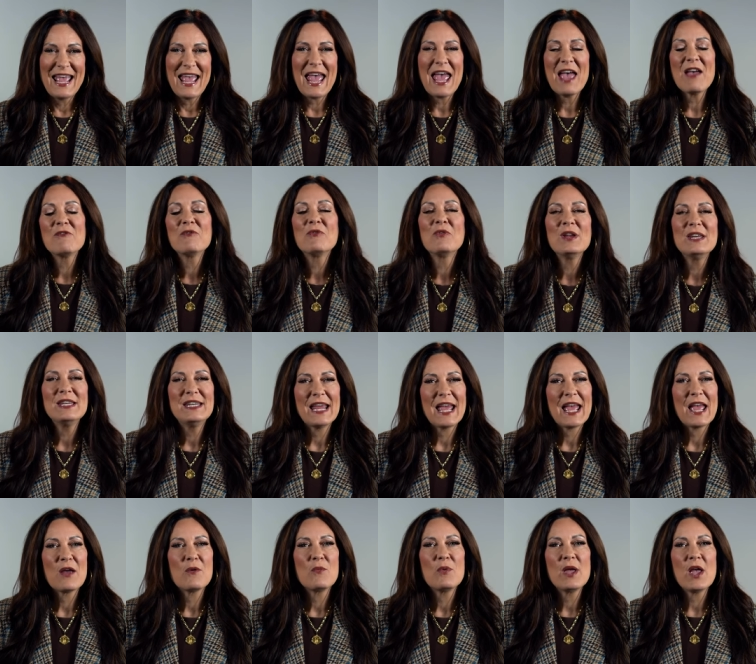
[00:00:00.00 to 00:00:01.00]
Every
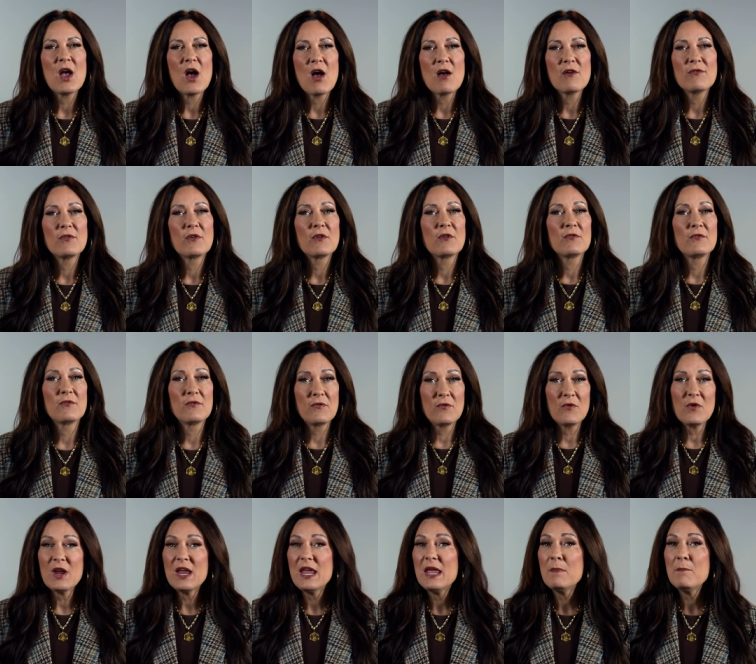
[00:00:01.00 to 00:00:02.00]
day we offer
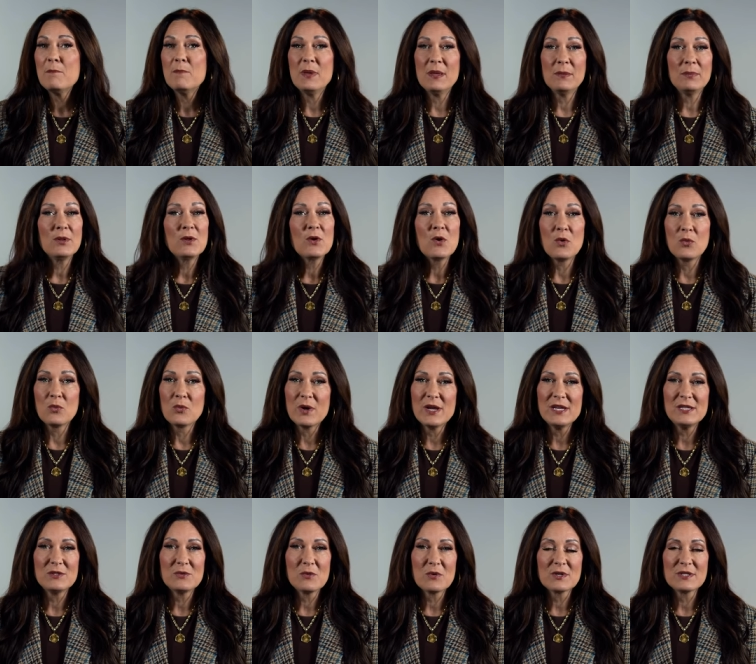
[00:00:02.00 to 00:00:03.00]
free biblical
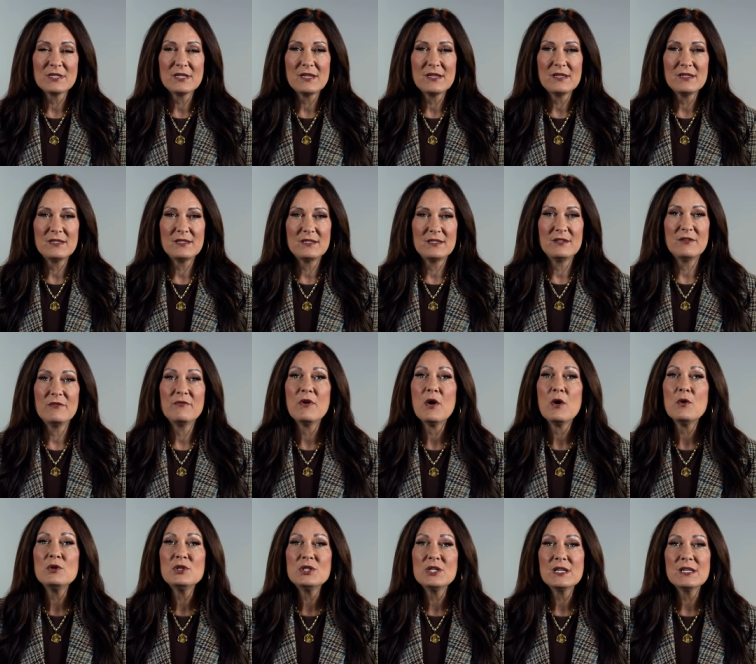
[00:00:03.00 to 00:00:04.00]
resources,
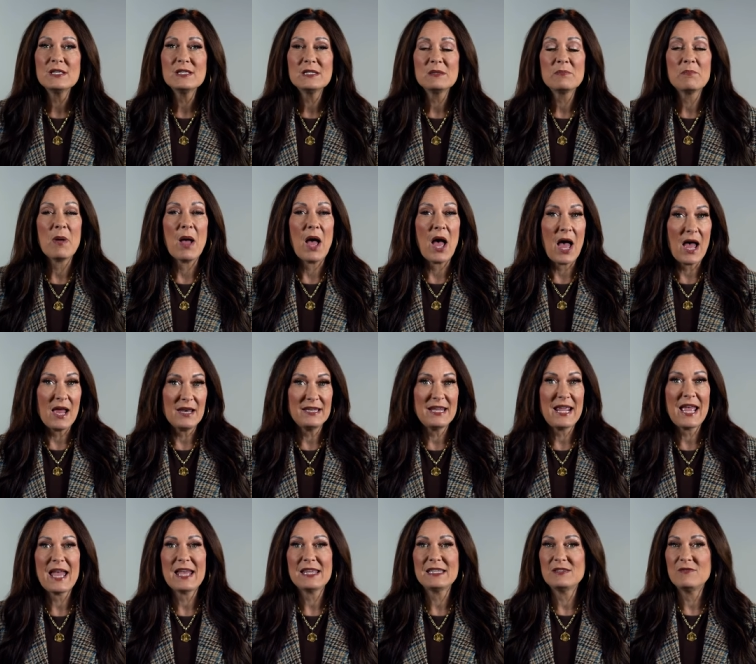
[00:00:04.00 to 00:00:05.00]
devotions,
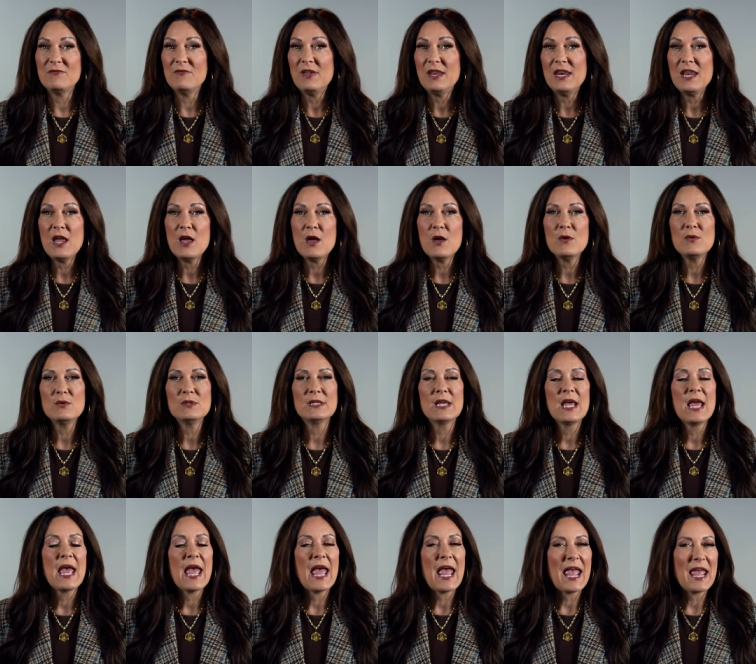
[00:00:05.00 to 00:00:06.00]
podcasts, videos,
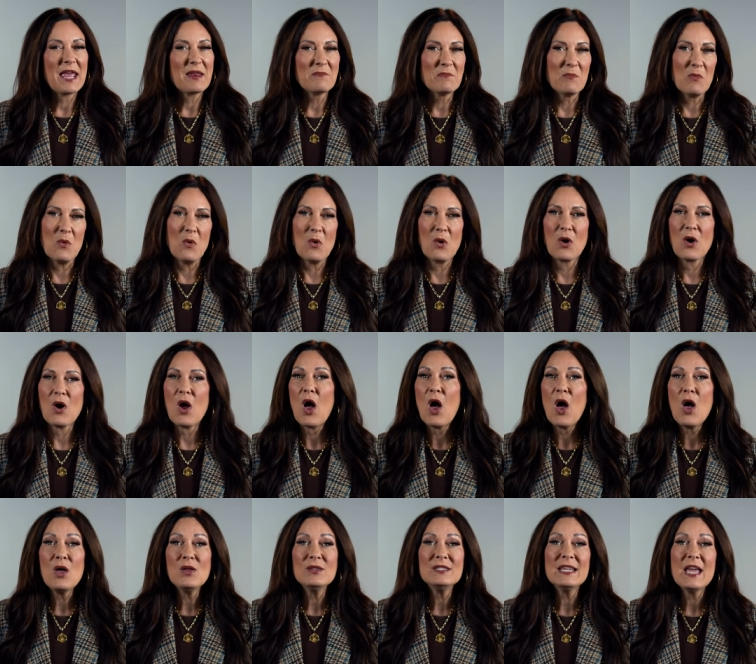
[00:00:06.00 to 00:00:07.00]
and more,
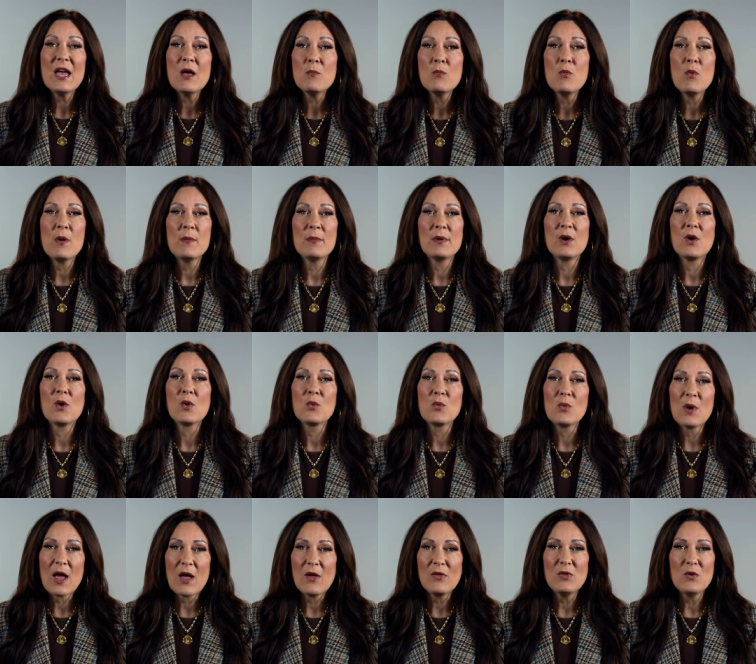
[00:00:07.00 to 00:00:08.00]
all to help women
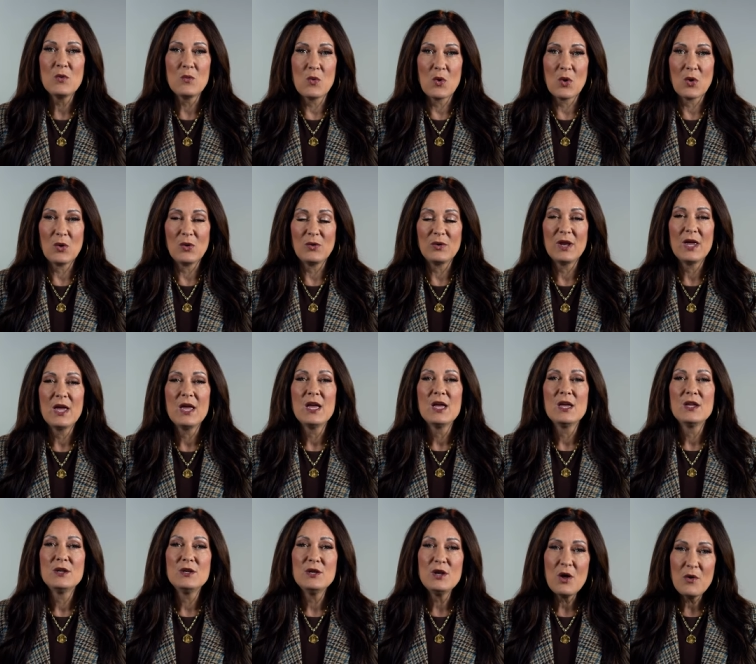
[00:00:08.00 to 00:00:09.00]
around the world
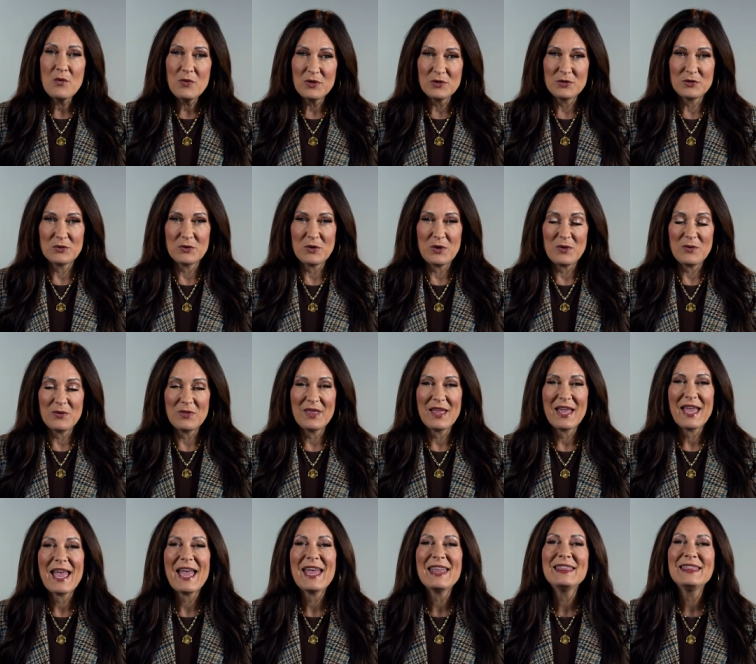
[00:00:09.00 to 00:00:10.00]
know the truth
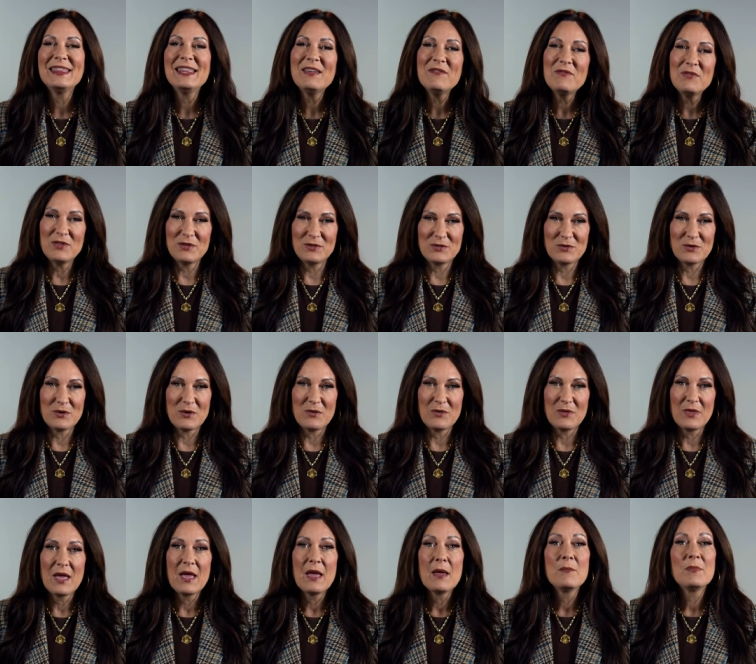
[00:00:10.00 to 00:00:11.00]
and live the
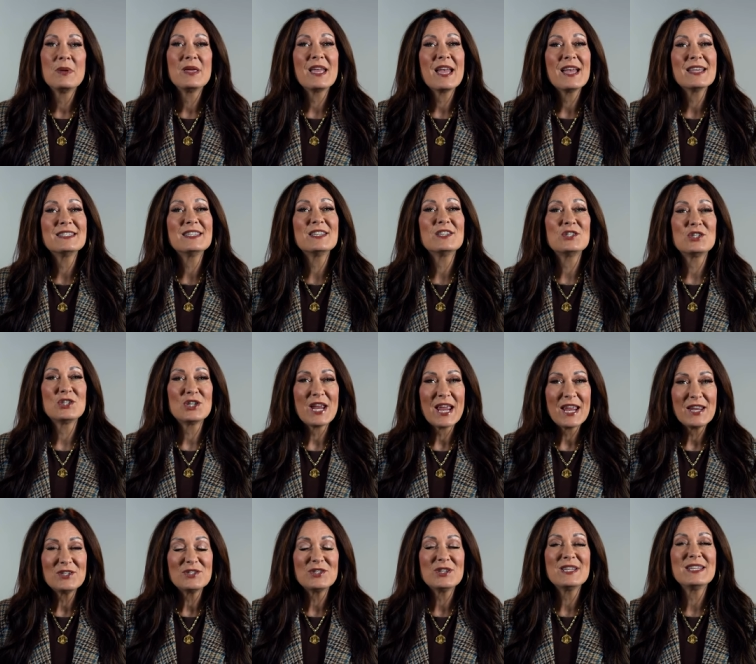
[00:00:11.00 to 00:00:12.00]
truth, because it
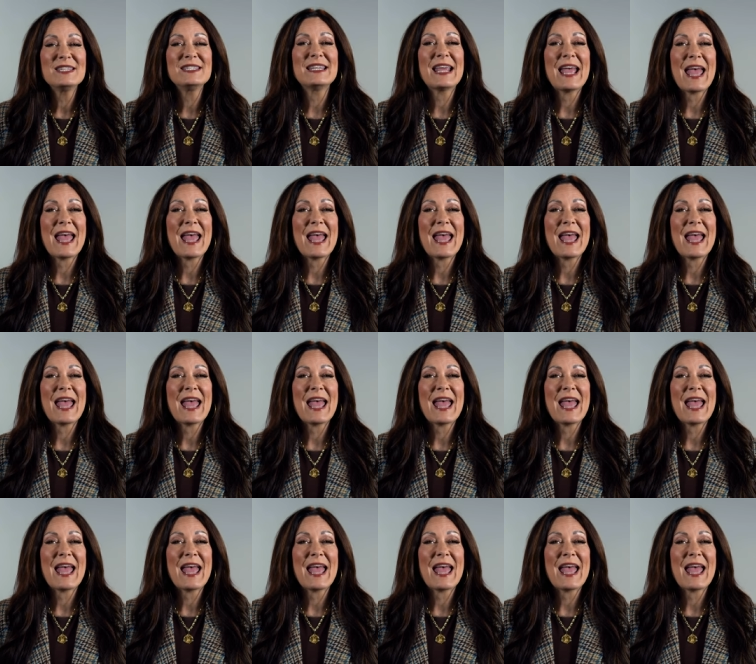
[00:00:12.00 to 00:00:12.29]
changes